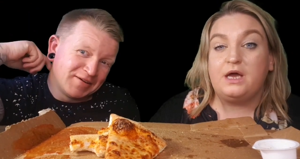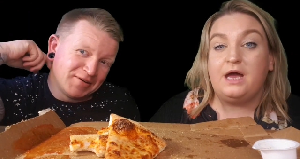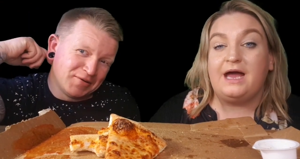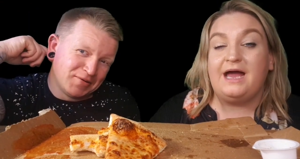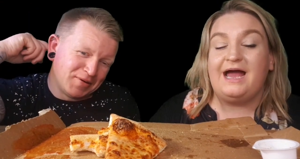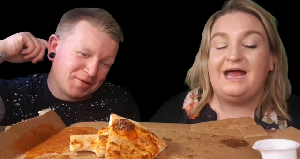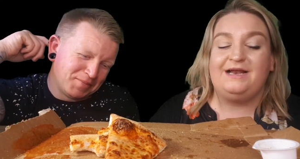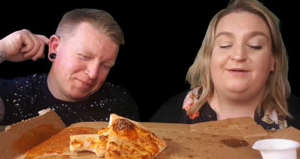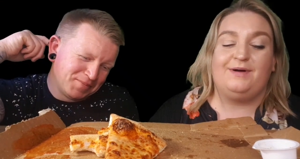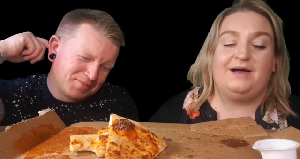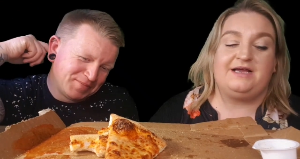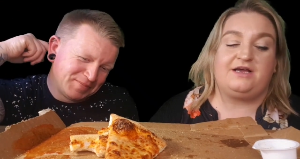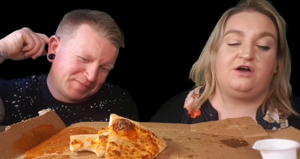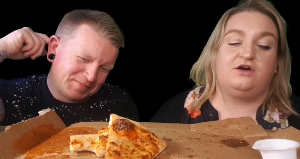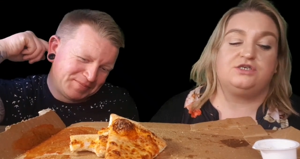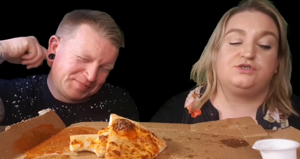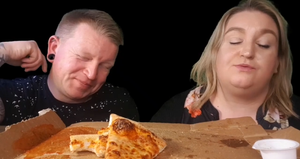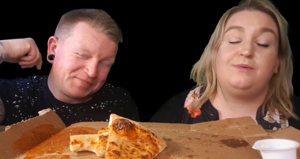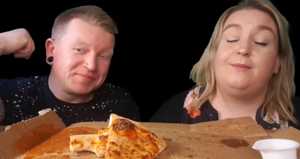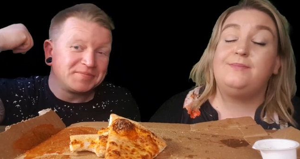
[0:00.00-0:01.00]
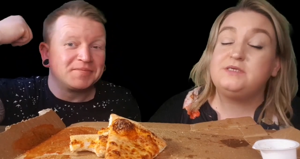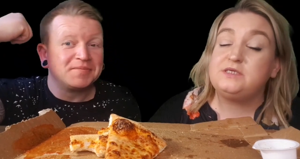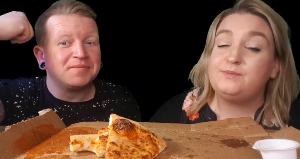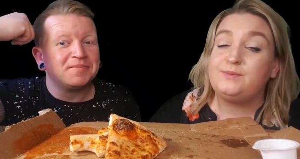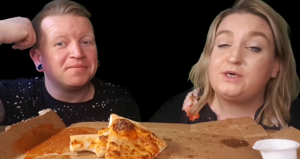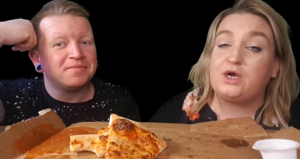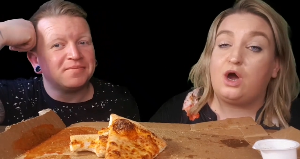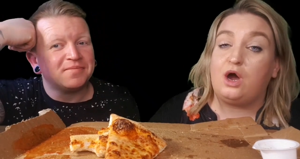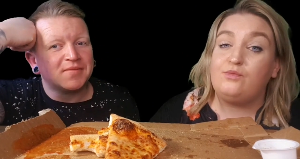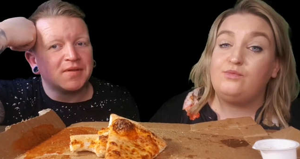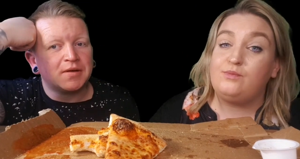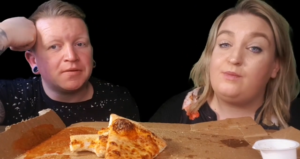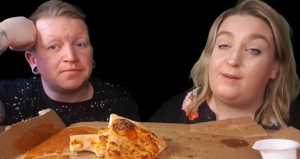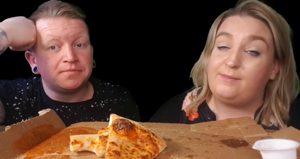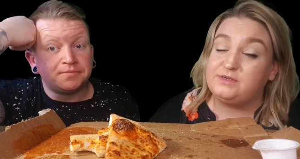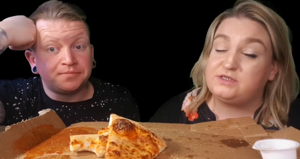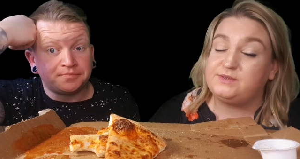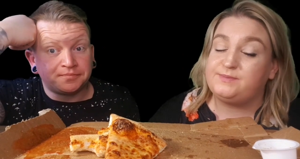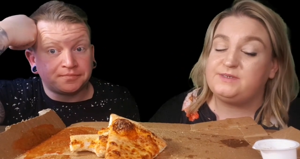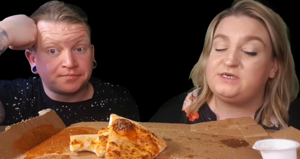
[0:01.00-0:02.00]
Speaker 1: Anyway, guys, remember to be kind,
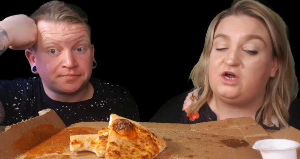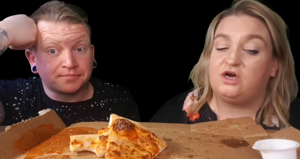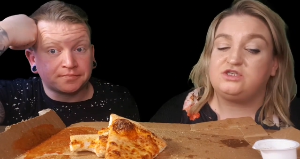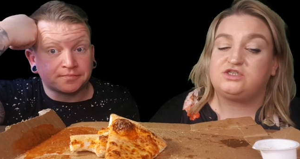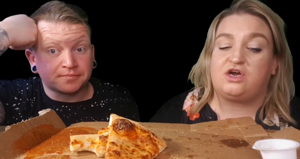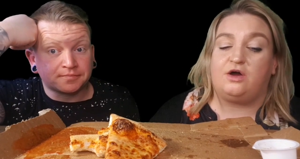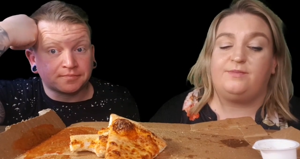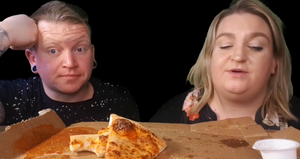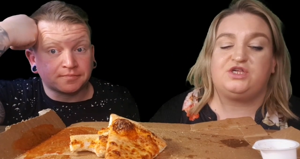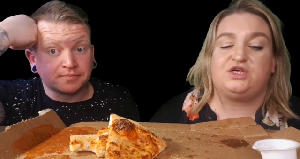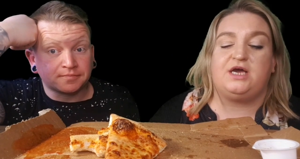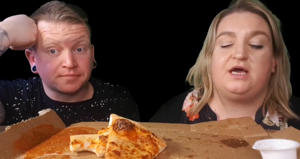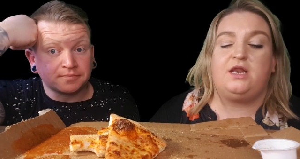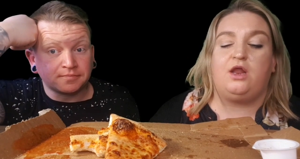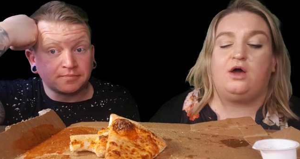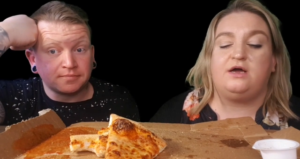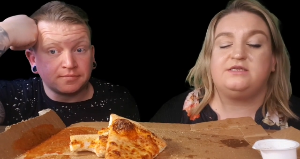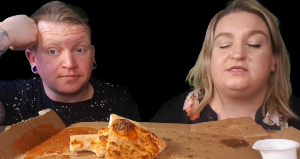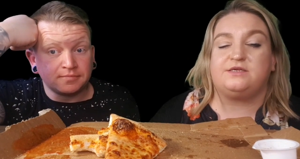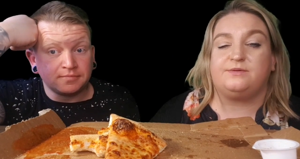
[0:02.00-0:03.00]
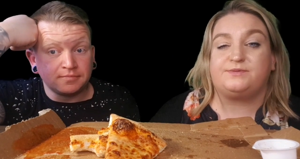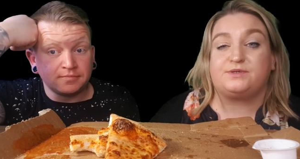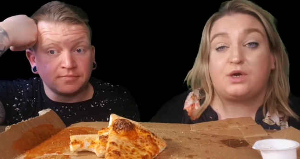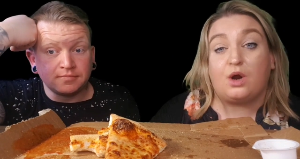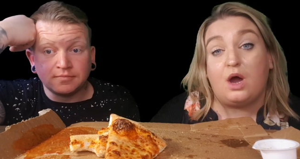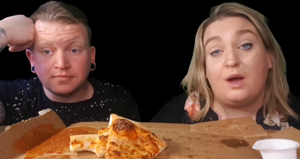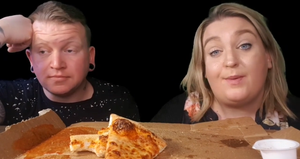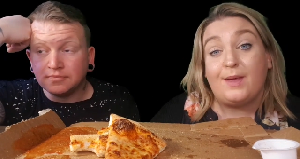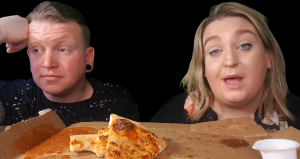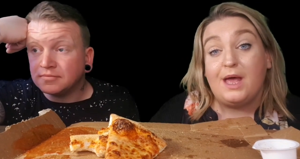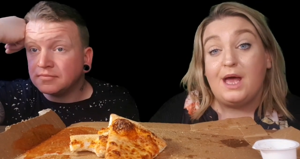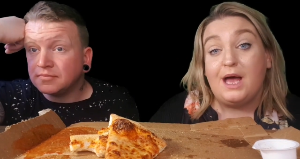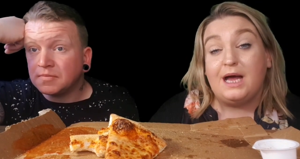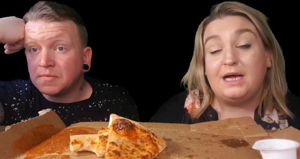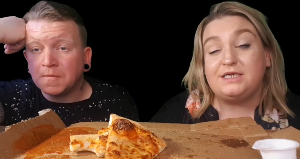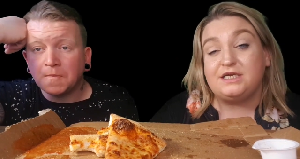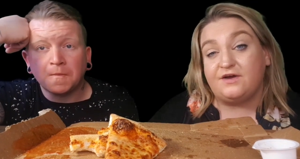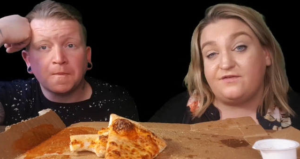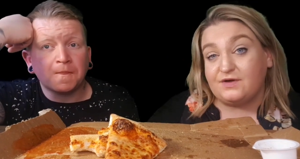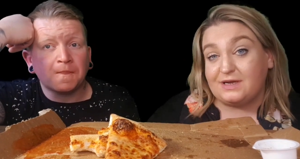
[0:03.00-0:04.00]
remember to be nice, comment, share, like and subscribe,
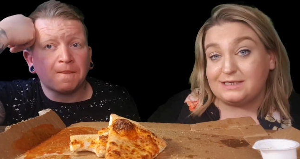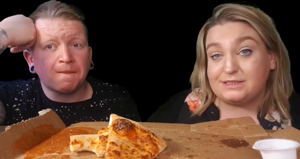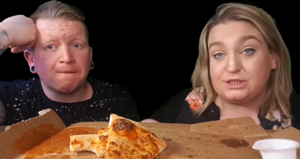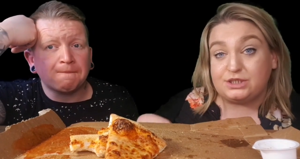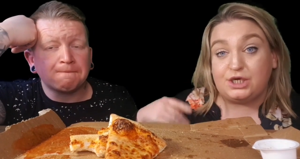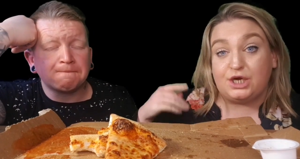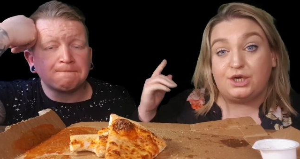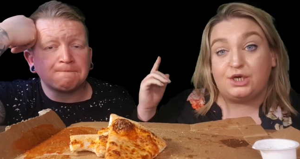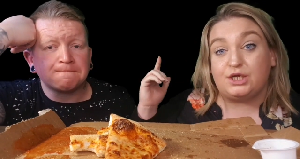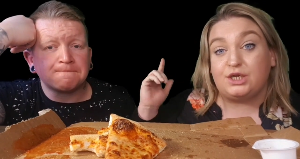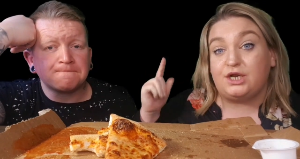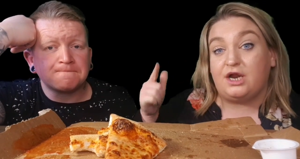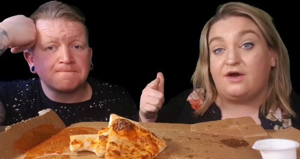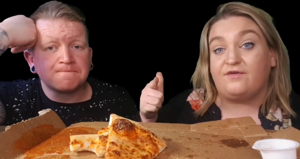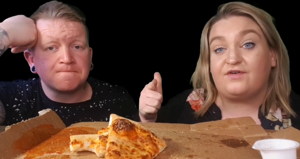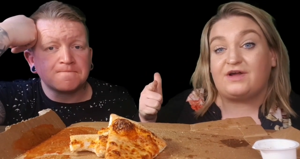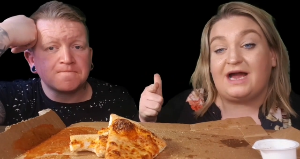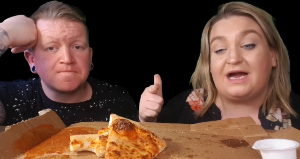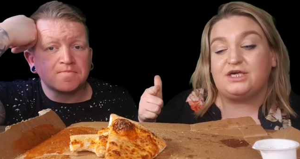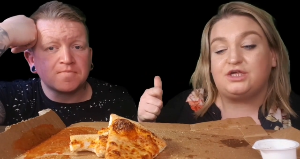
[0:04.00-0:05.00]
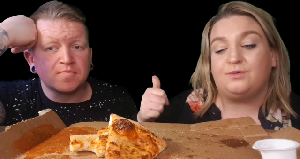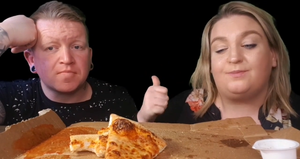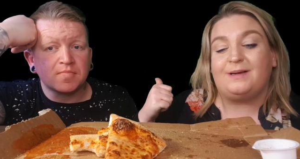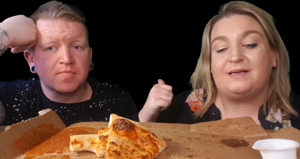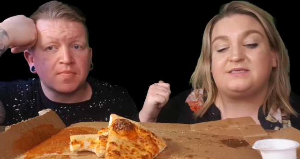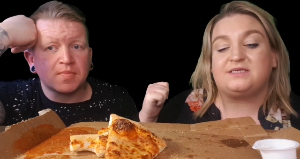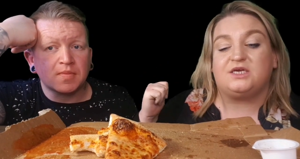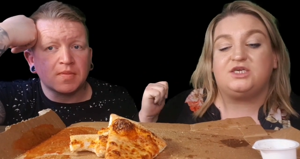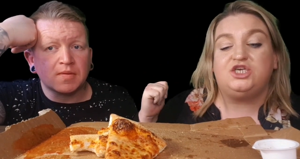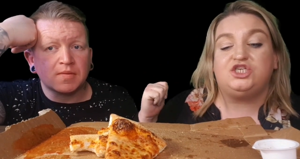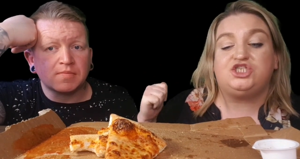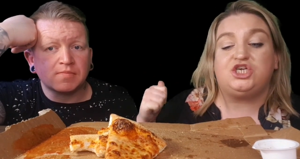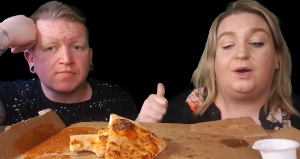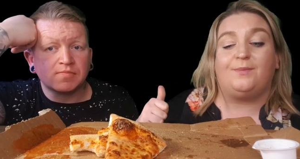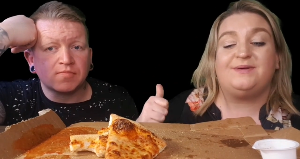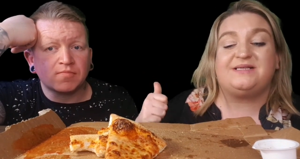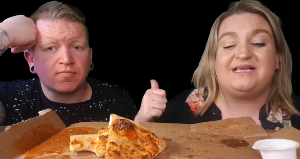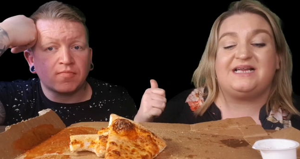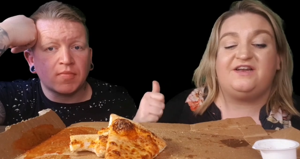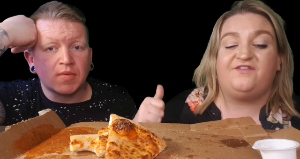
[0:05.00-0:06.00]
and don't forget to turn on your notification bell so you don't
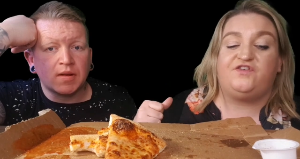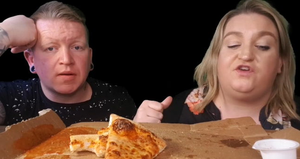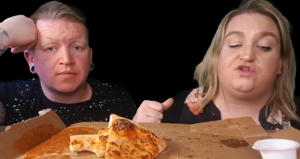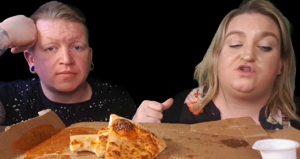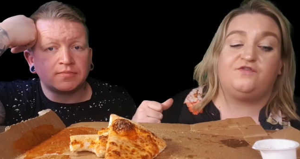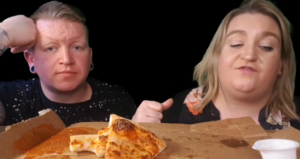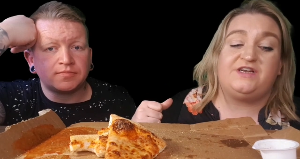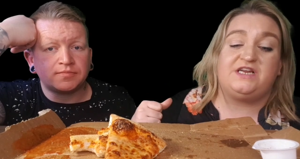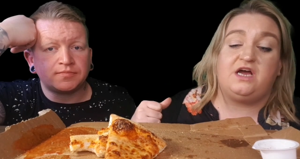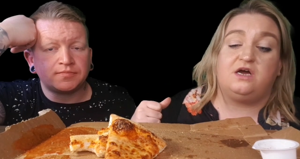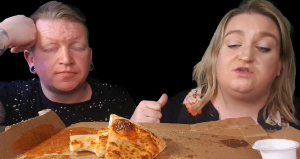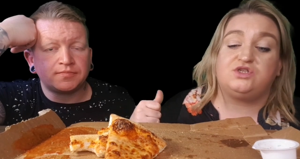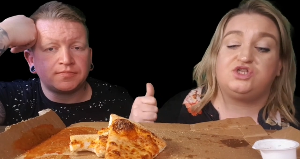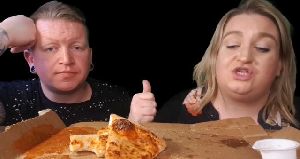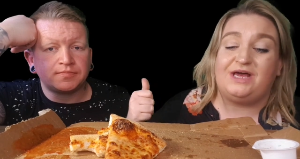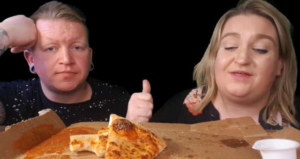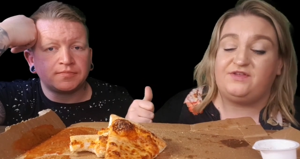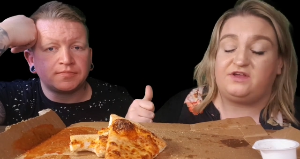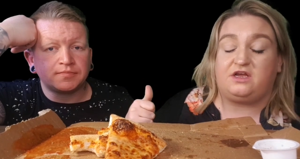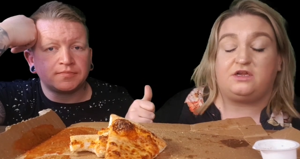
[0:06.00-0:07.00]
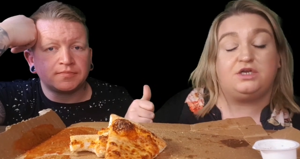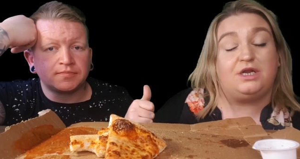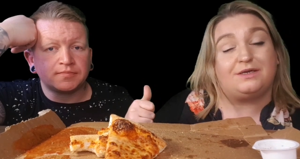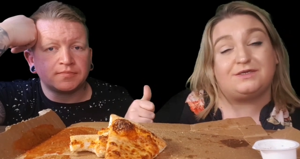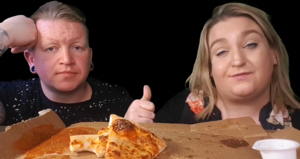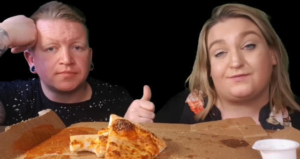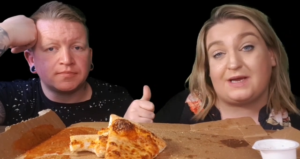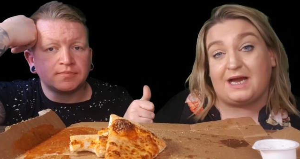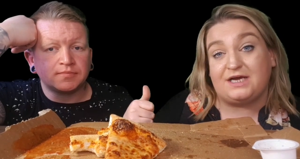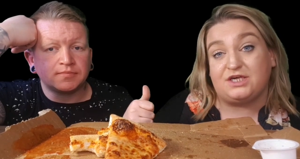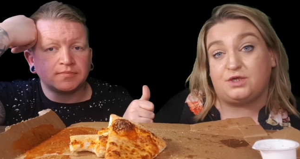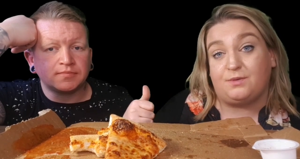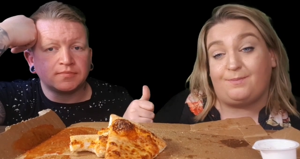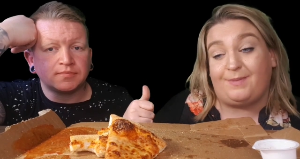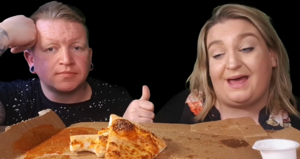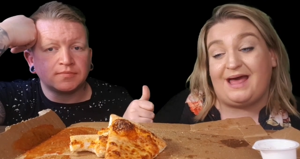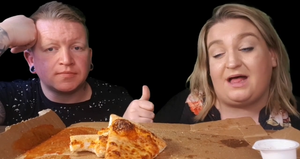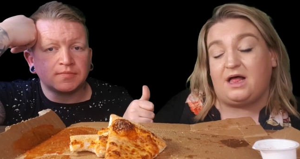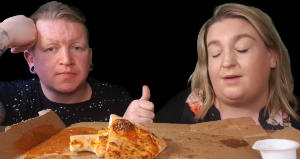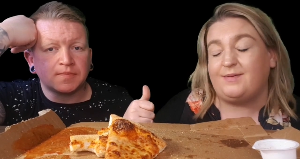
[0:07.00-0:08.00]
miss any future videos. Check the notification
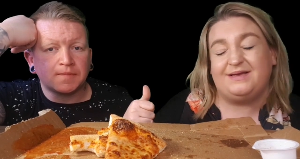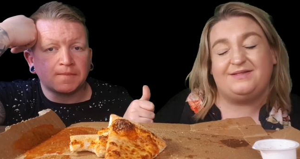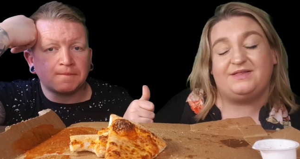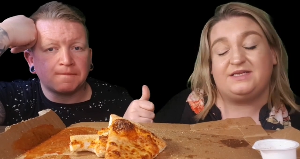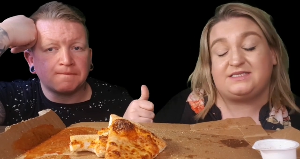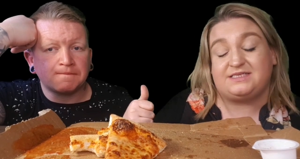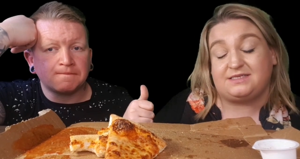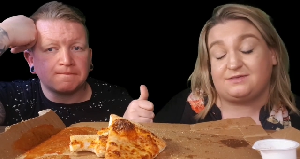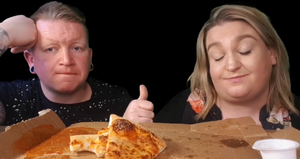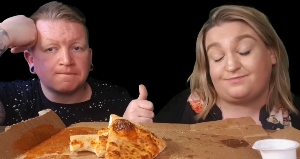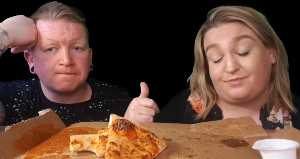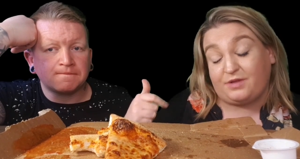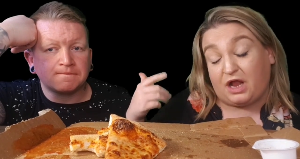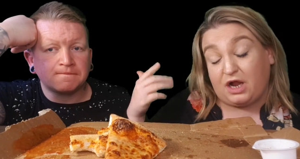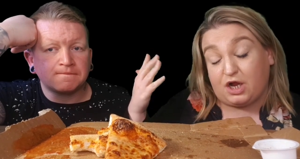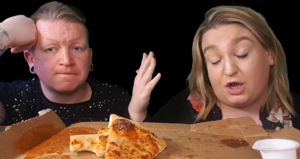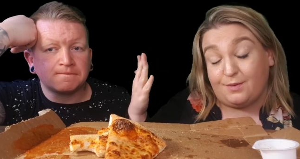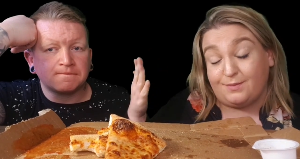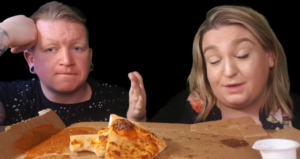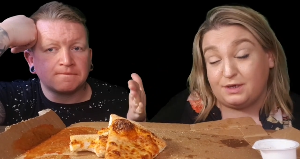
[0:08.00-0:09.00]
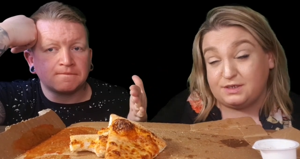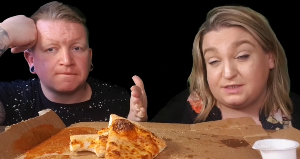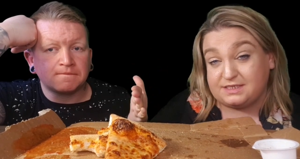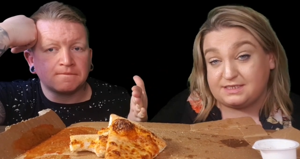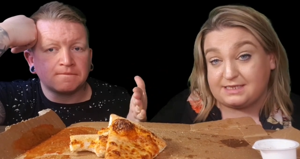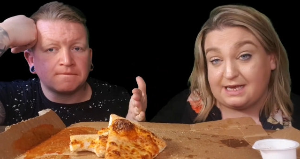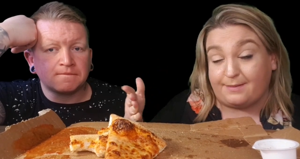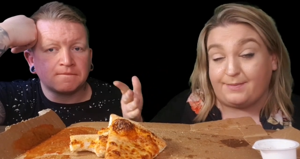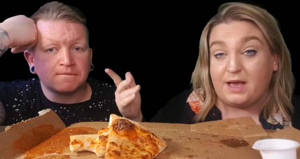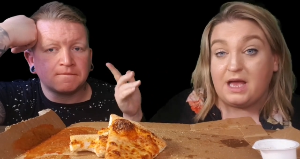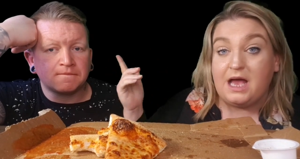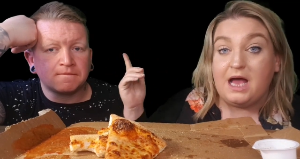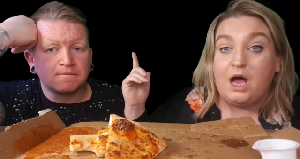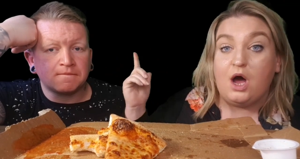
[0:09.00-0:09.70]
bell, I mean the community tab.